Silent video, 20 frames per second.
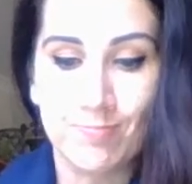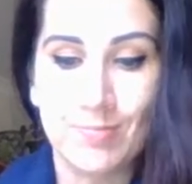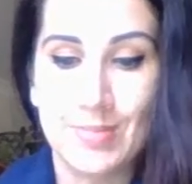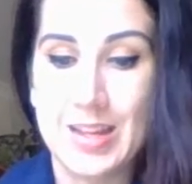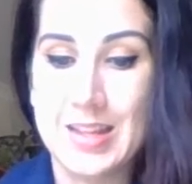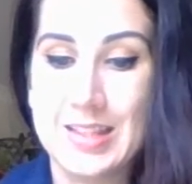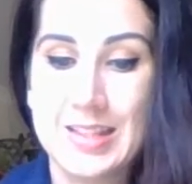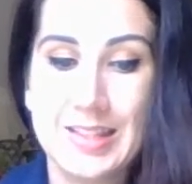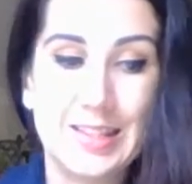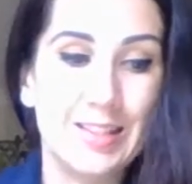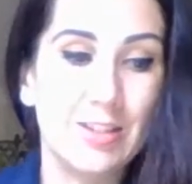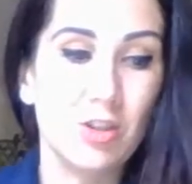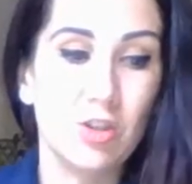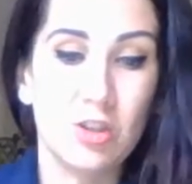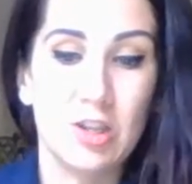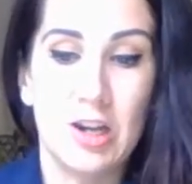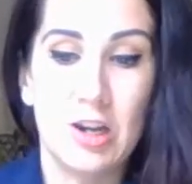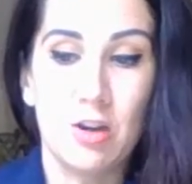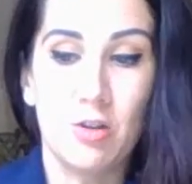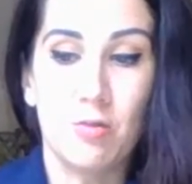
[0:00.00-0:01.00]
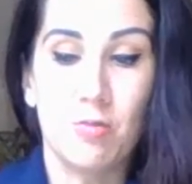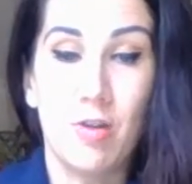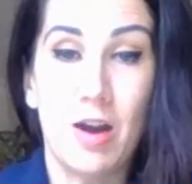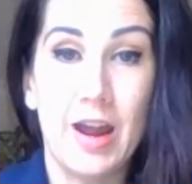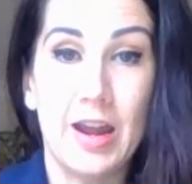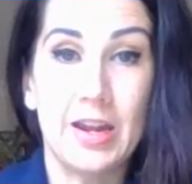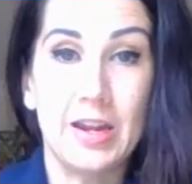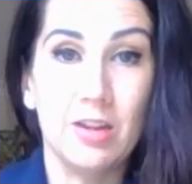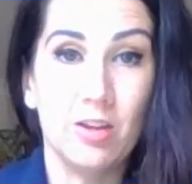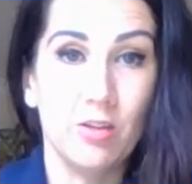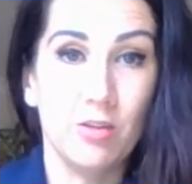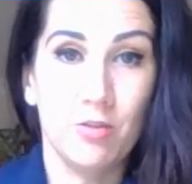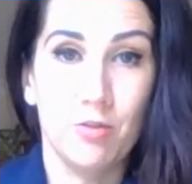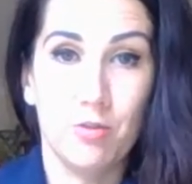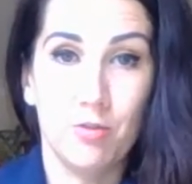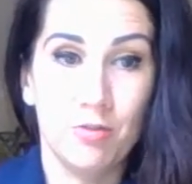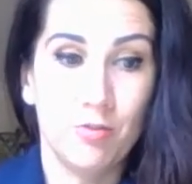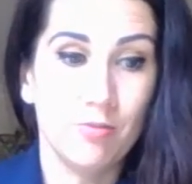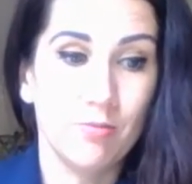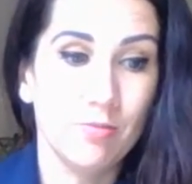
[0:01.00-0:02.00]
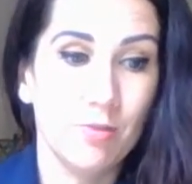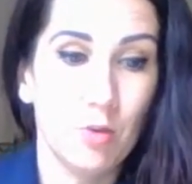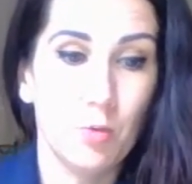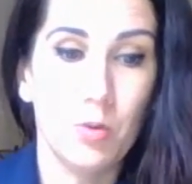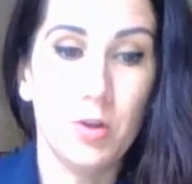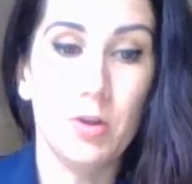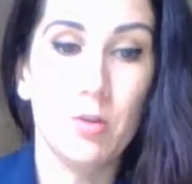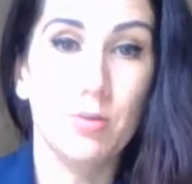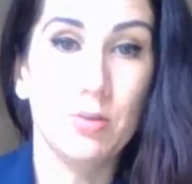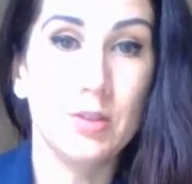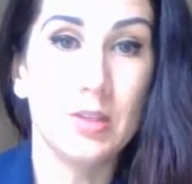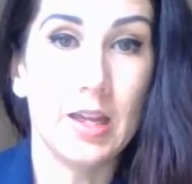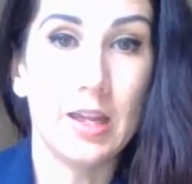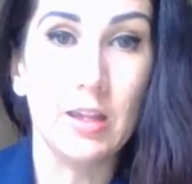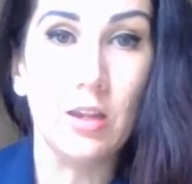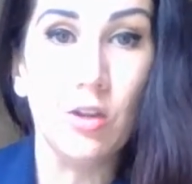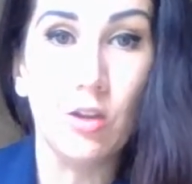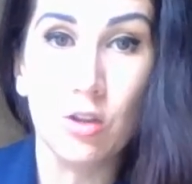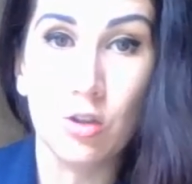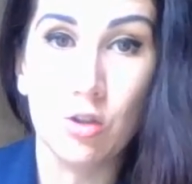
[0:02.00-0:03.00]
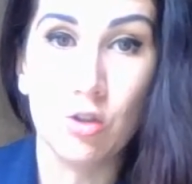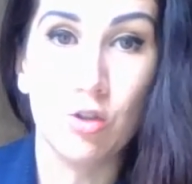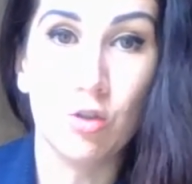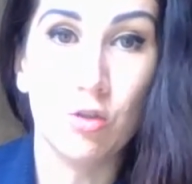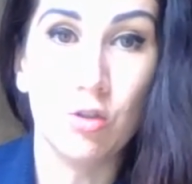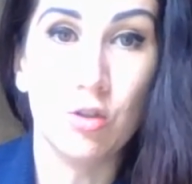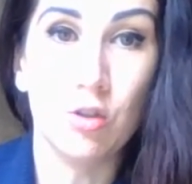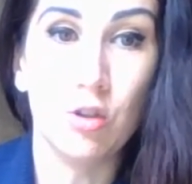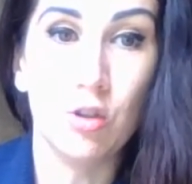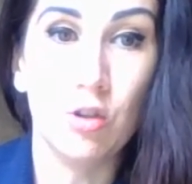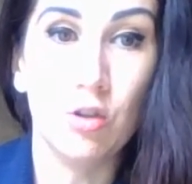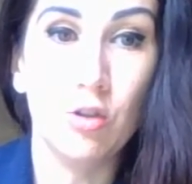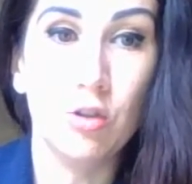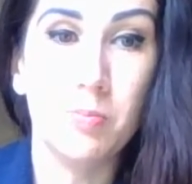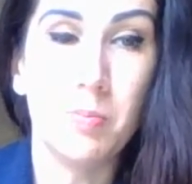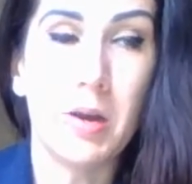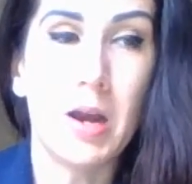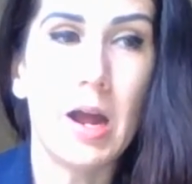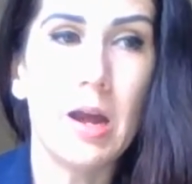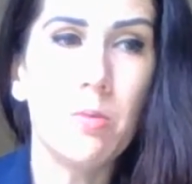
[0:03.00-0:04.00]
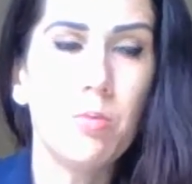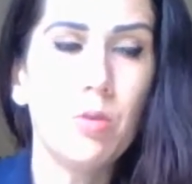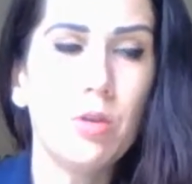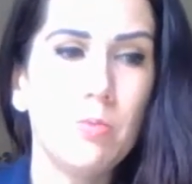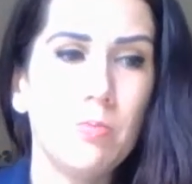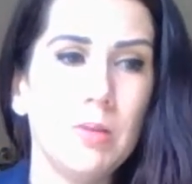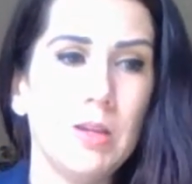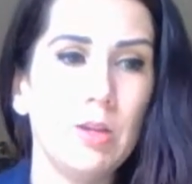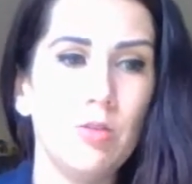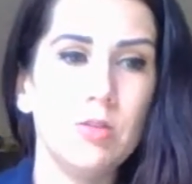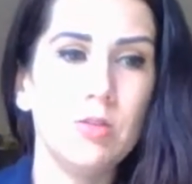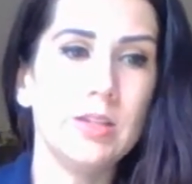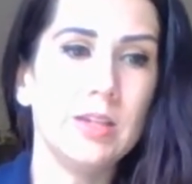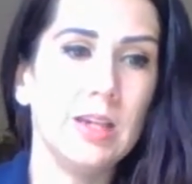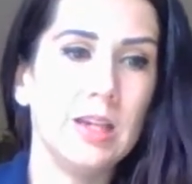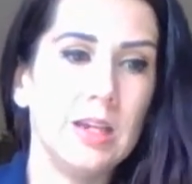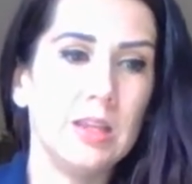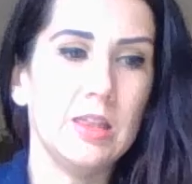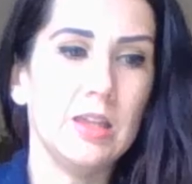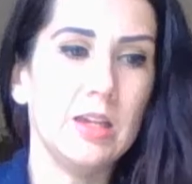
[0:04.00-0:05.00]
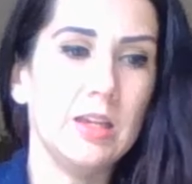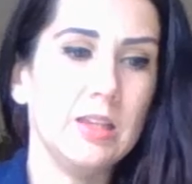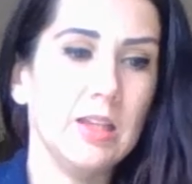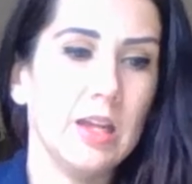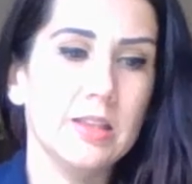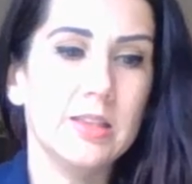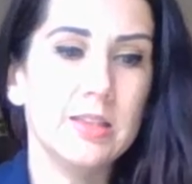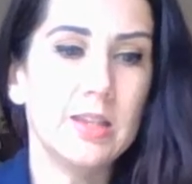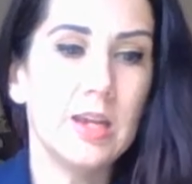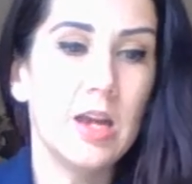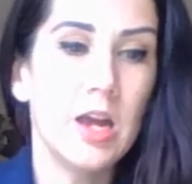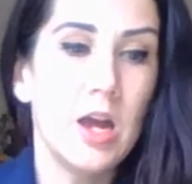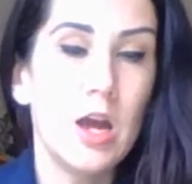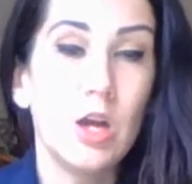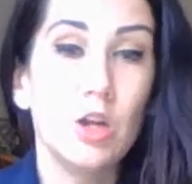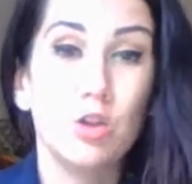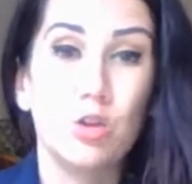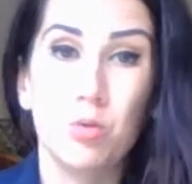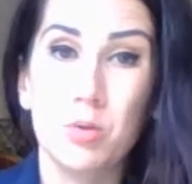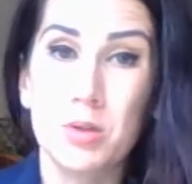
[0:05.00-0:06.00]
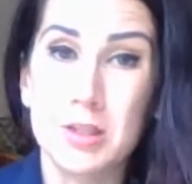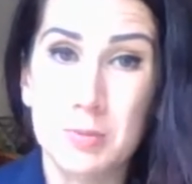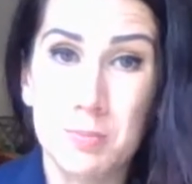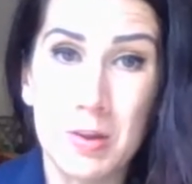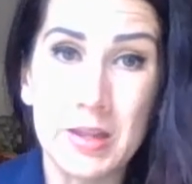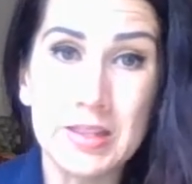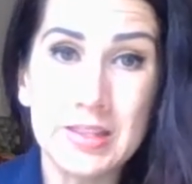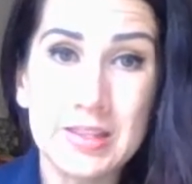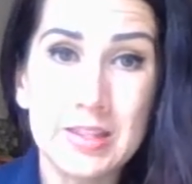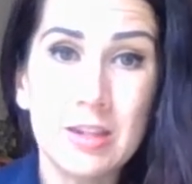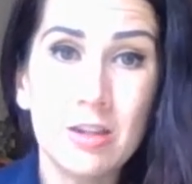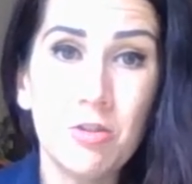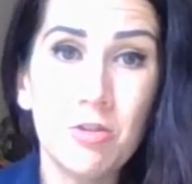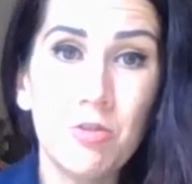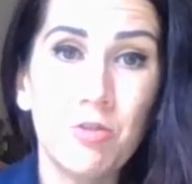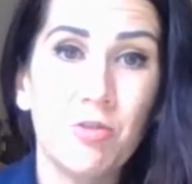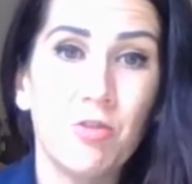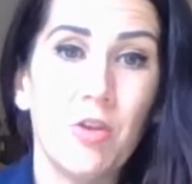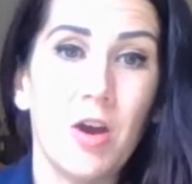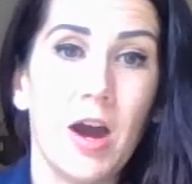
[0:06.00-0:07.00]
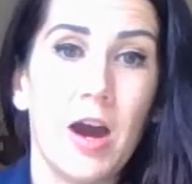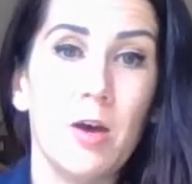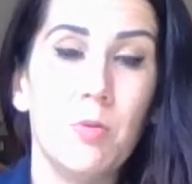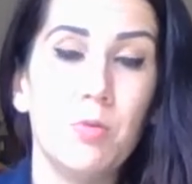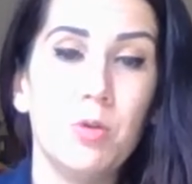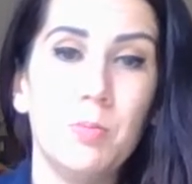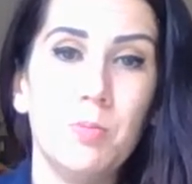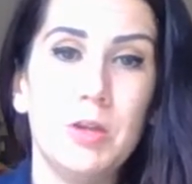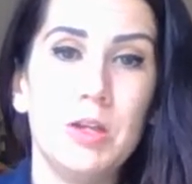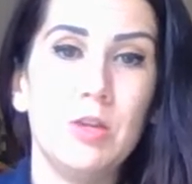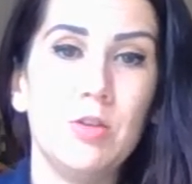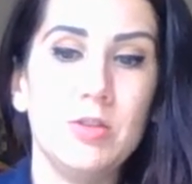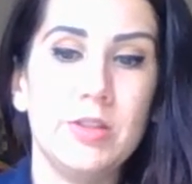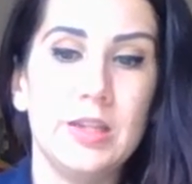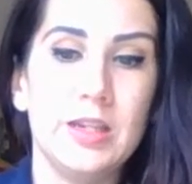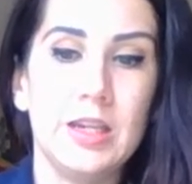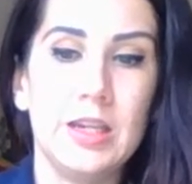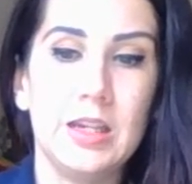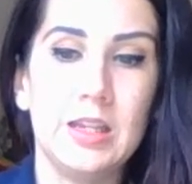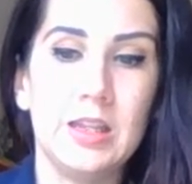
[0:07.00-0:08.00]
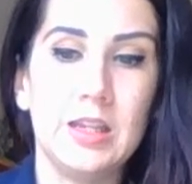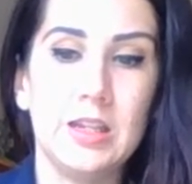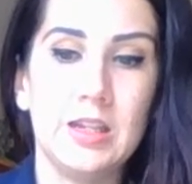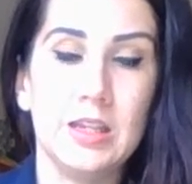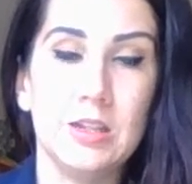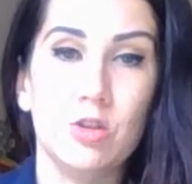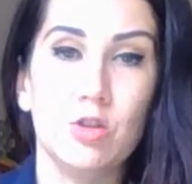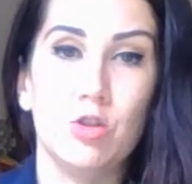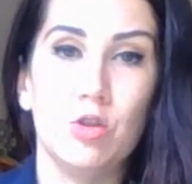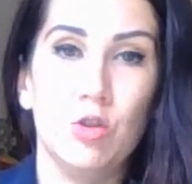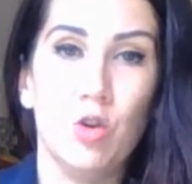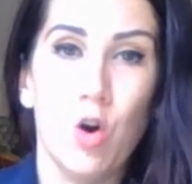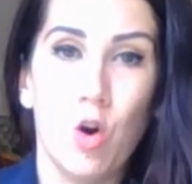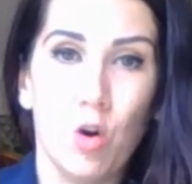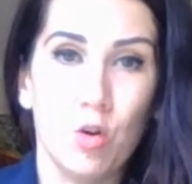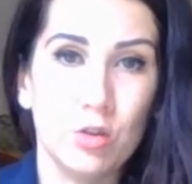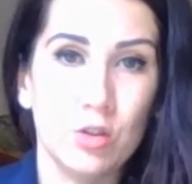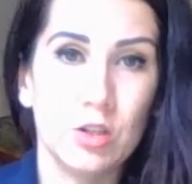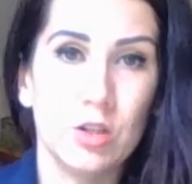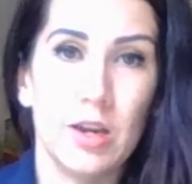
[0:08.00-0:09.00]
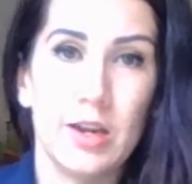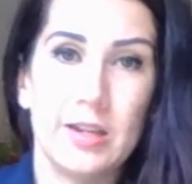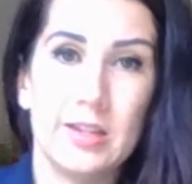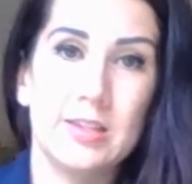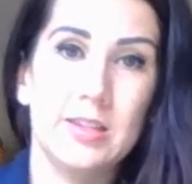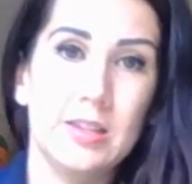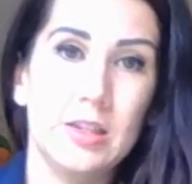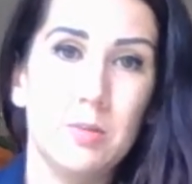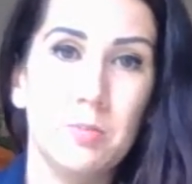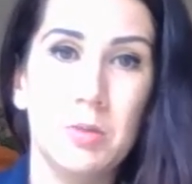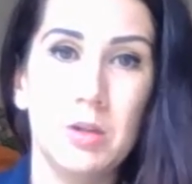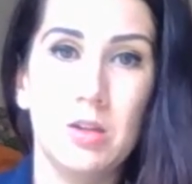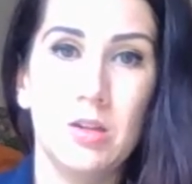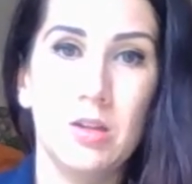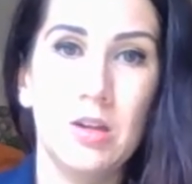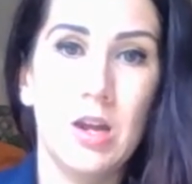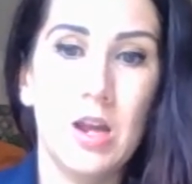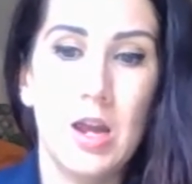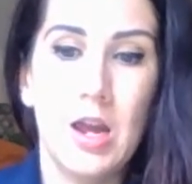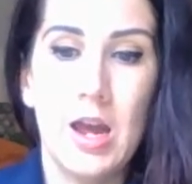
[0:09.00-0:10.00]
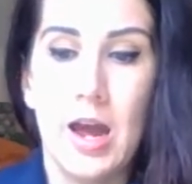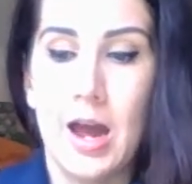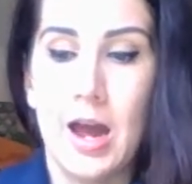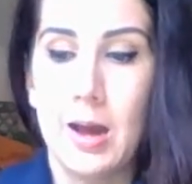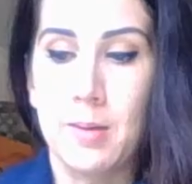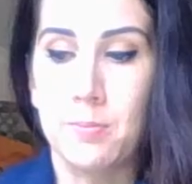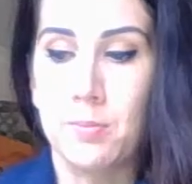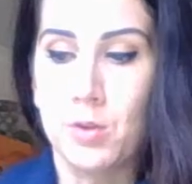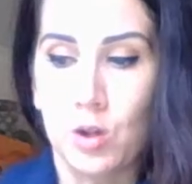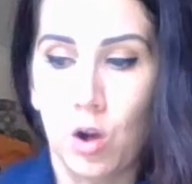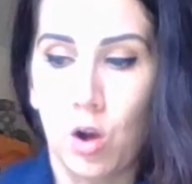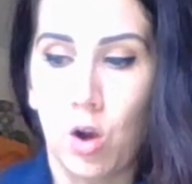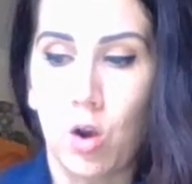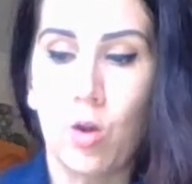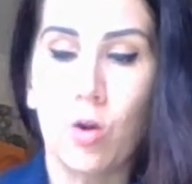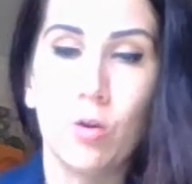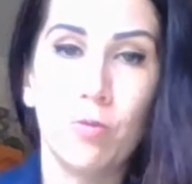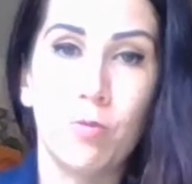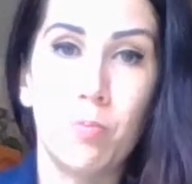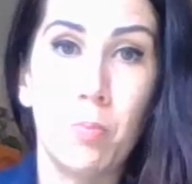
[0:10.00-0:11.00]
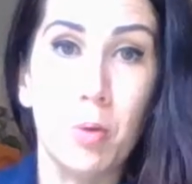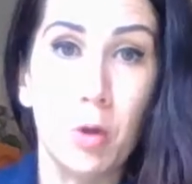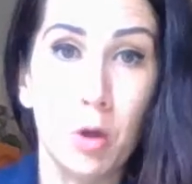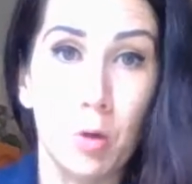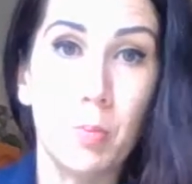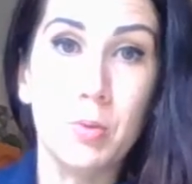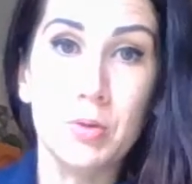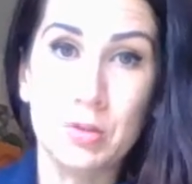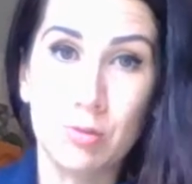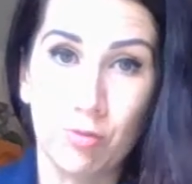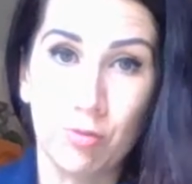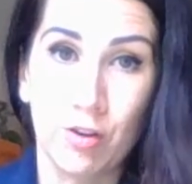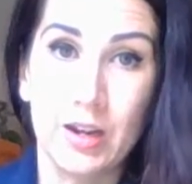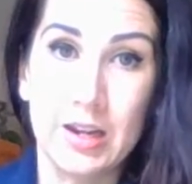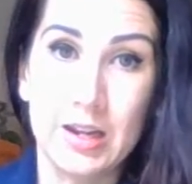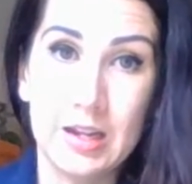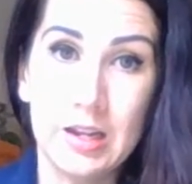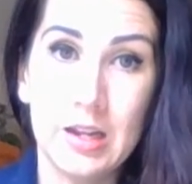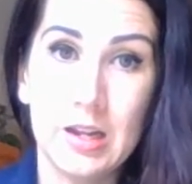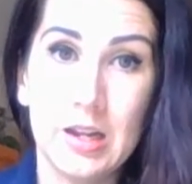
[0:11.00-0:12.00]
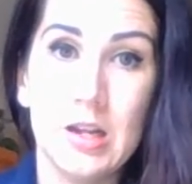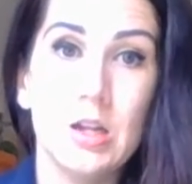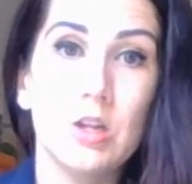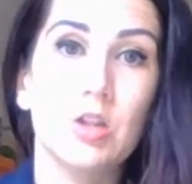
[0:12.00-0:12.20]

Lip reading: There's just an array of oils that you can choose to use. But I wouldn't be using anything that's too expensive. I wouldn't be using anything that's too hot like cinnamon, clove purposefully.